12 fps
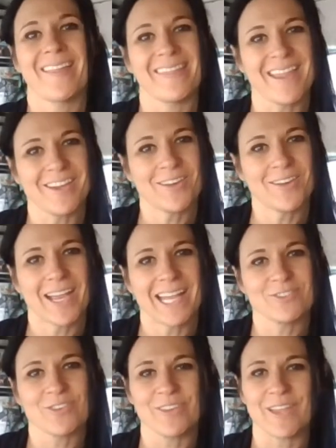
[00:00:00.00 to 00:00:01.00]
Thank you
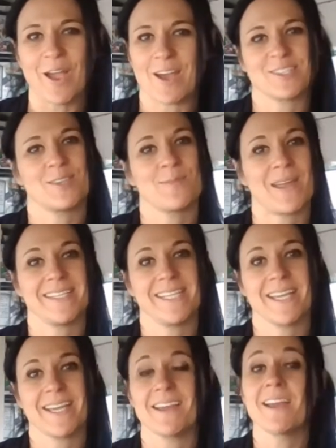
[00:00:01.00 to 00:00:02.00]
guys for the awesome
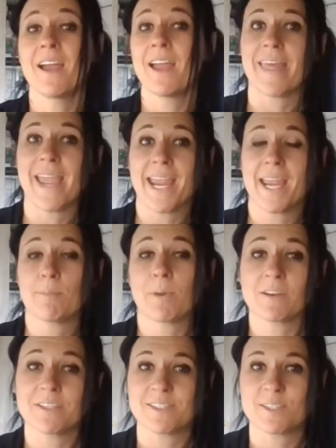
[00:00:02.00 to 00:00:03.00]
idea. They
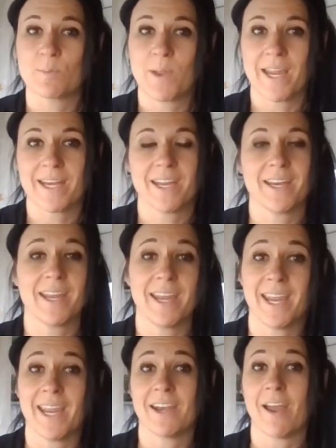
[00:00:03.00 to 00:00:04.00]
participated
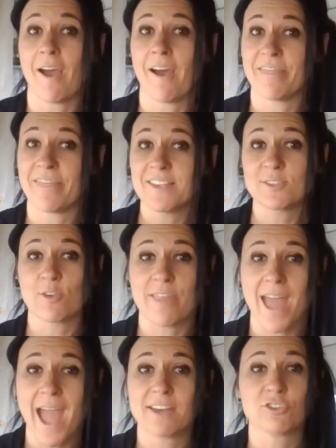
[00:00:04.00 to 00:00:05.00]
in this or
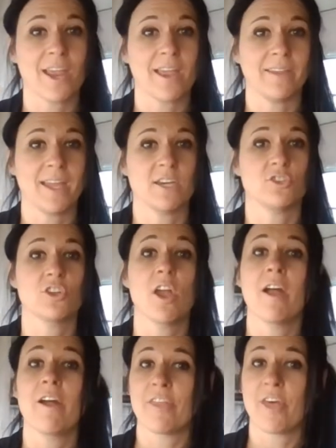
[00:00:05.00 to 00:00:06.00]
that challenge,
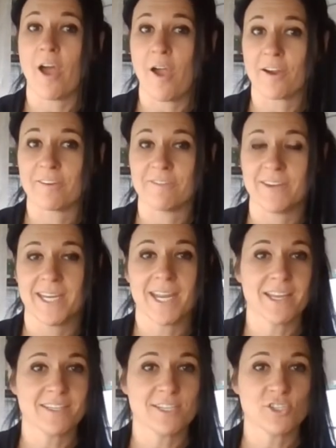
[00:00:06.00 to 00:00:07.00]
the
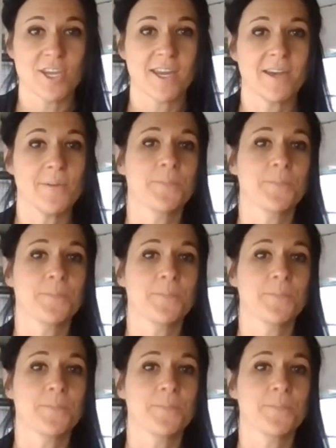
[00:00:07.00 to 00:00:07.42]
RV edition.